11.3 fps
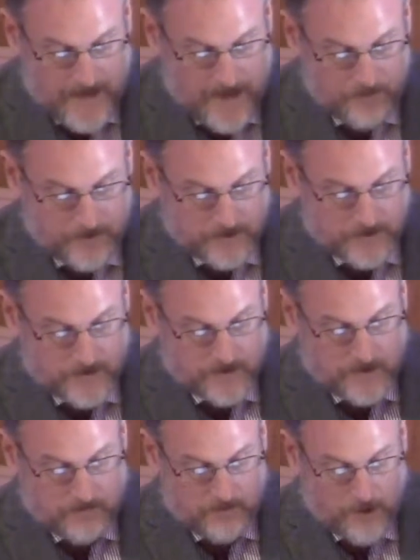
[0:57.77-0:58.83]
happens
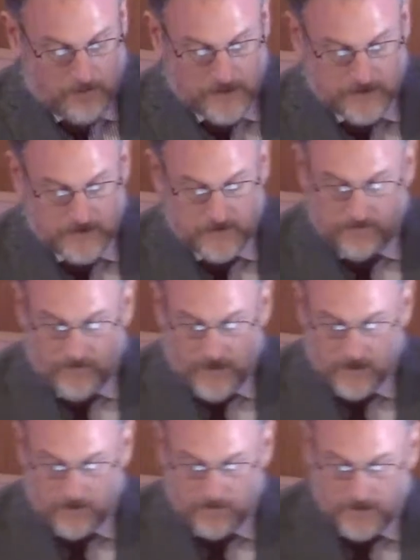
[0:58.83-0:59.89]
in the moments
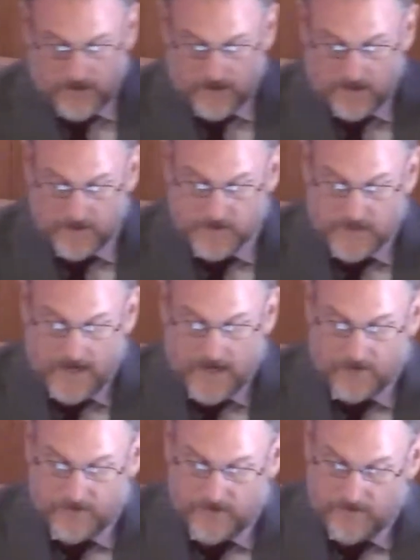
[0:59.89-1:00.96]
following his
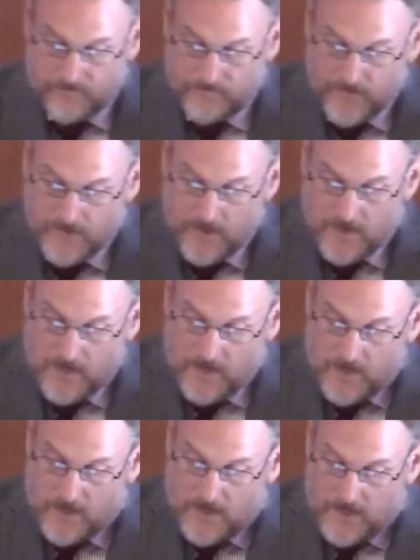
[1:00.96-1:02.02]
death.
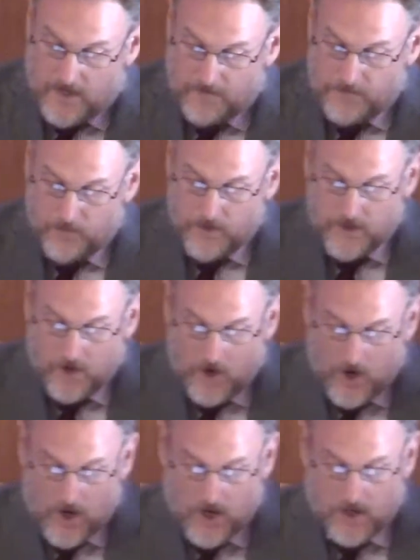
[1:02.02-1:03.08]
If you
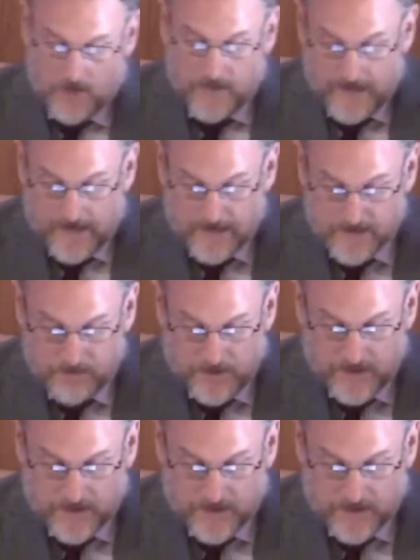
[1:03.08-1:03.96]
recall that it has